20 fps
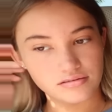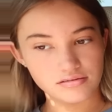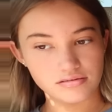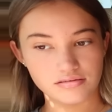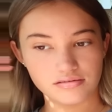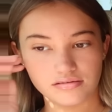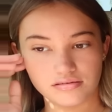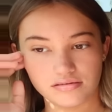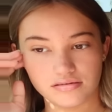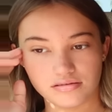
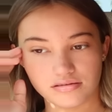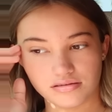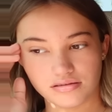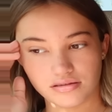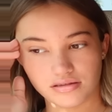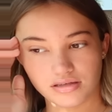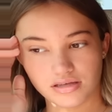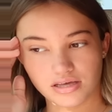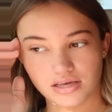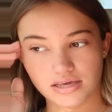video?
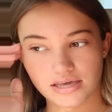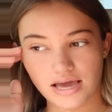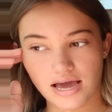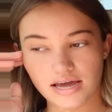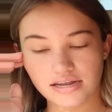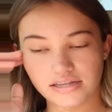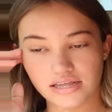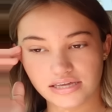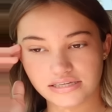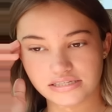Yeah,
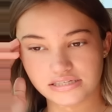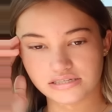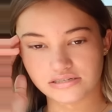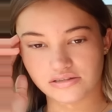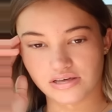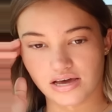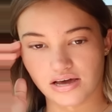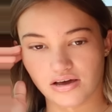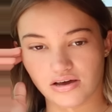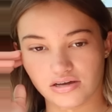I'd like to do
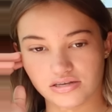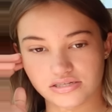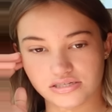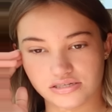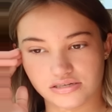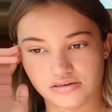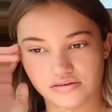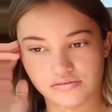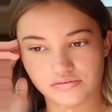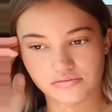that
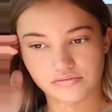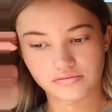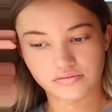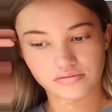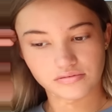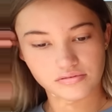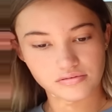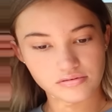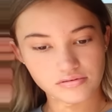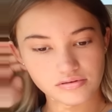also. Like
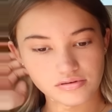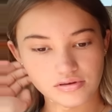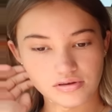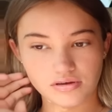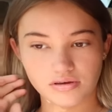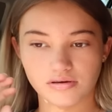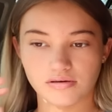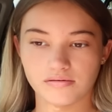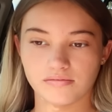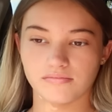
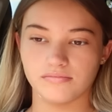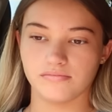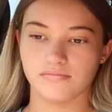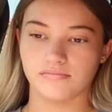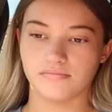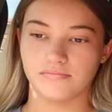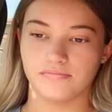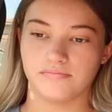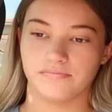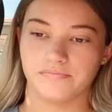video. Okay.